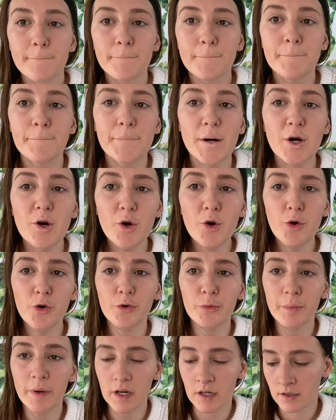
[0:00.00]

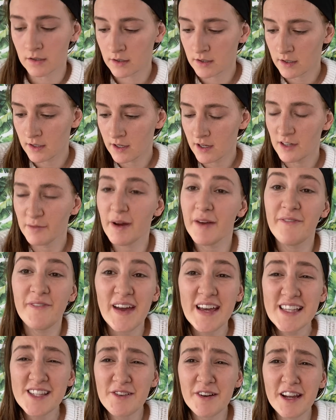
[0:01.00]
Boom! My face
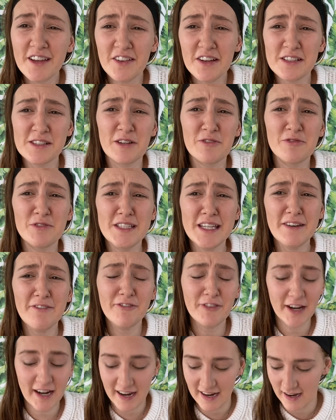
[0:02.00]
already looks so
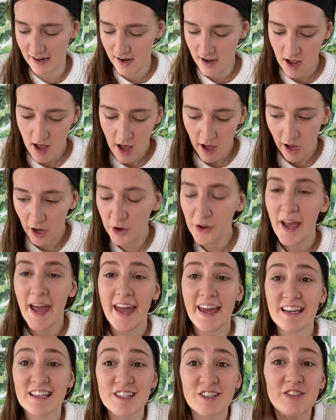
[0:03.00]
different. Okay,
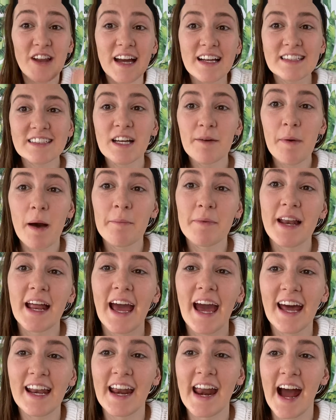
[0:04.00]
so next up, I'm going to
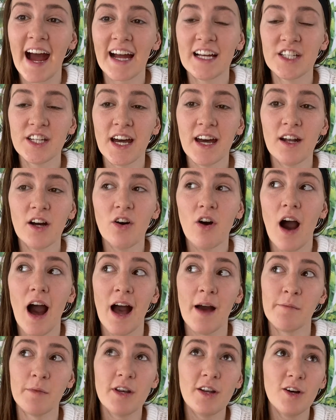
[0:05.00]
add an eyeshadow. I'm
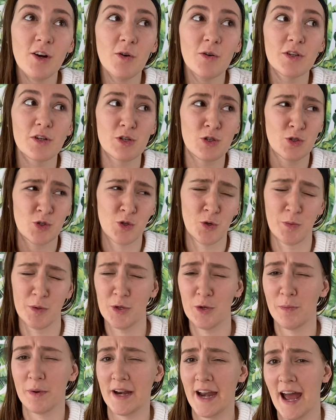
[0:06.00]
going to go with a super
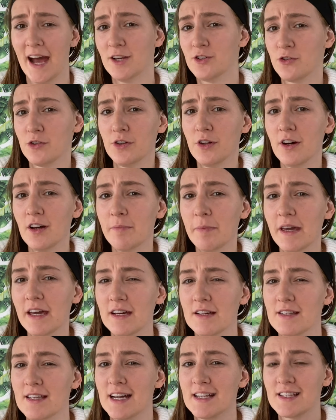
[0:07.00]
duper natural look because
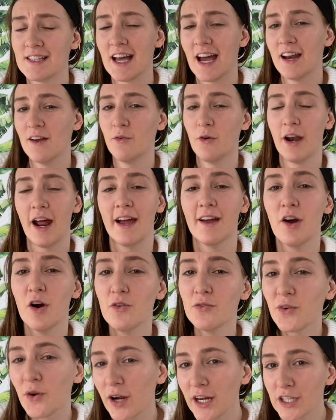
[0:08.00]
that's kind of what I go
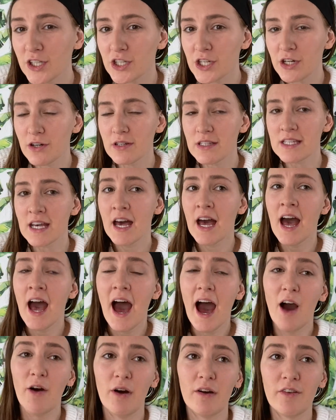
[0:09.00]
for in shoots.
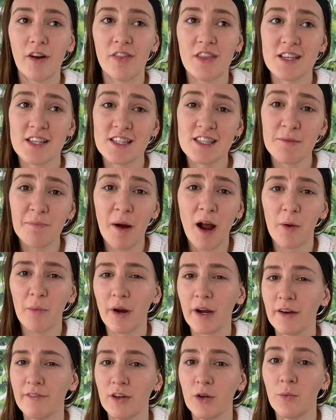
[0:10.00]
However, this is the part where
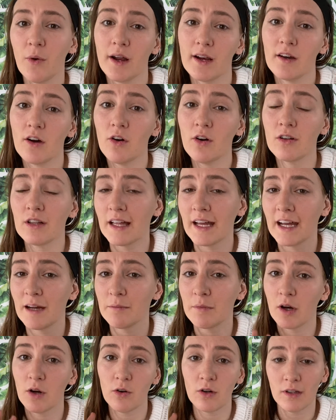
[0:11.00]
if you want to go glam,
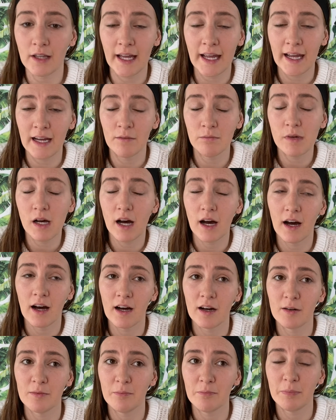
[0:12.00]
go glam.
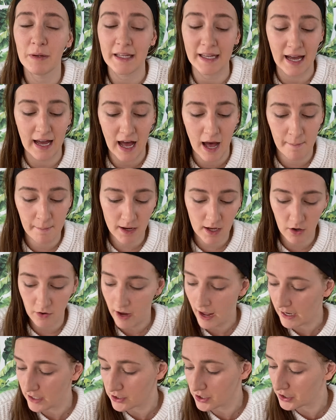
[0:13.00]
But yeah, I'm going to go
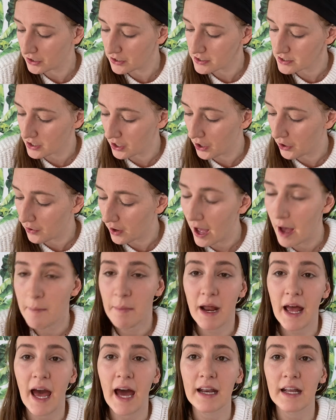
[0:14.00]
natural. So I'm going to
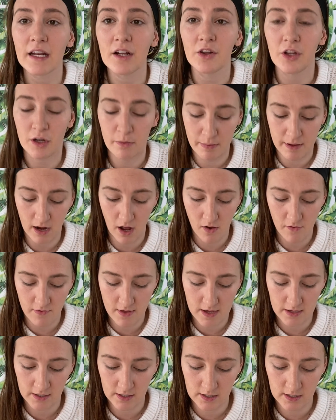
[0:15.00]
add in a little bit of
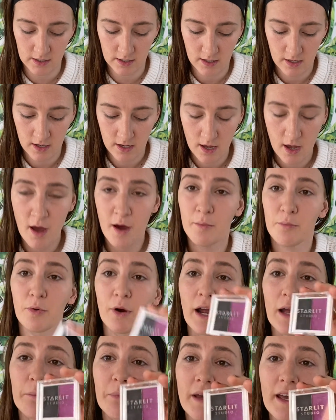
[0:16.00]
this
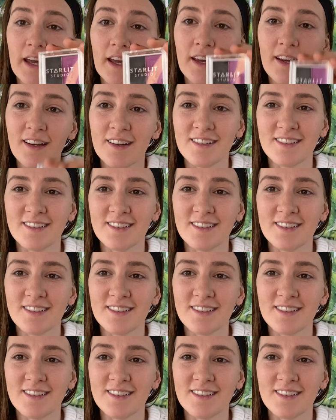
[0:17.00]
bright pink.